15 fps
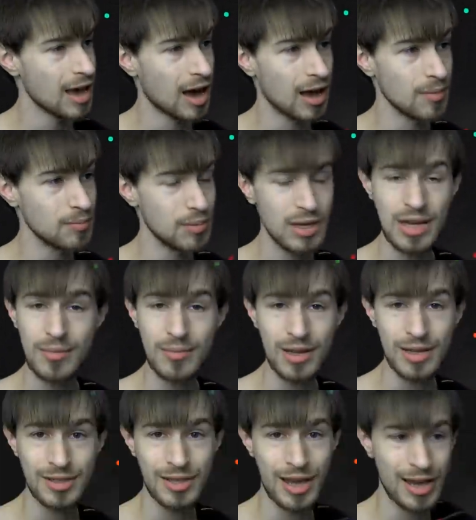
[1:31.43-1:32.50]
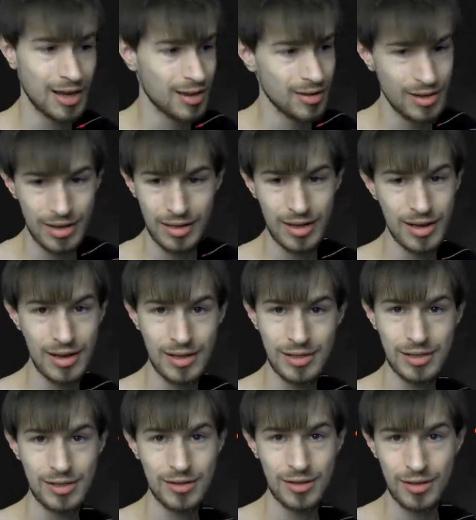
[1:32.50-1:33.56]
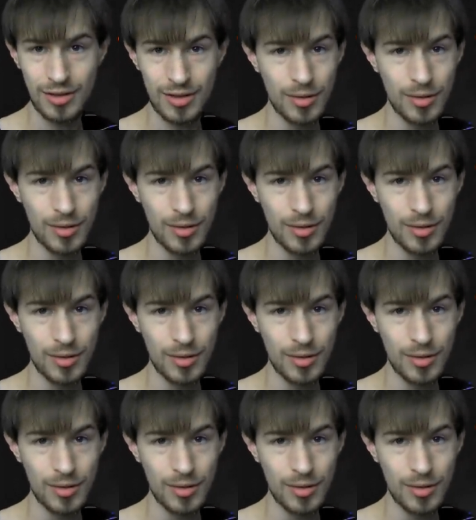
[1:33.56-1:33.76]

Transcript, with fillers: On Beam, it's like, it is